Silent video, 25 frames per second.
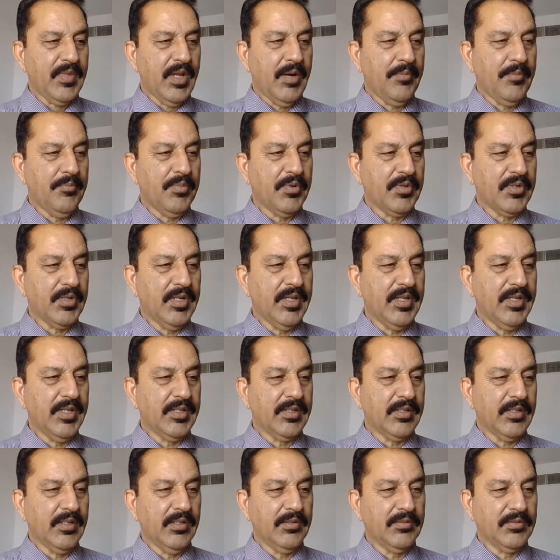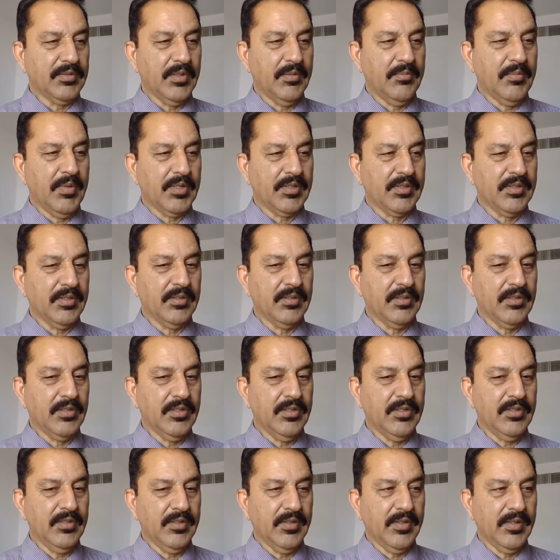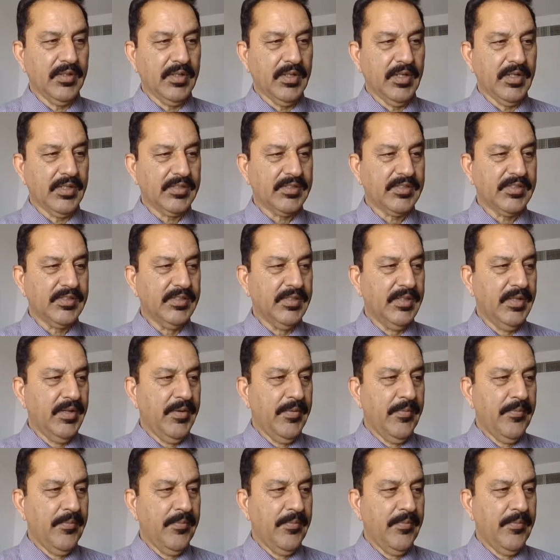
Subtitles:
upper layer of the metal gets